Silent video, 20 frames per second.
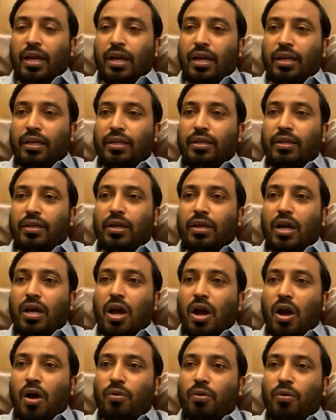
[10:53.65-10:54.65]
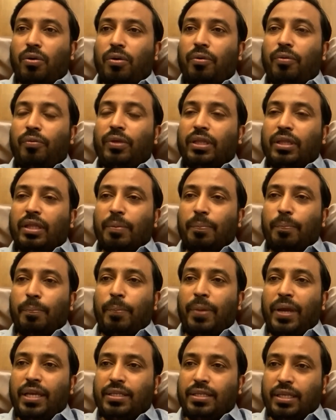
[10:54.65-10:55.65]
and how with the
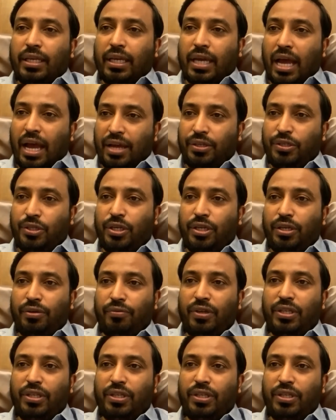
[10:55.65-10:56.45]
basic hygiene,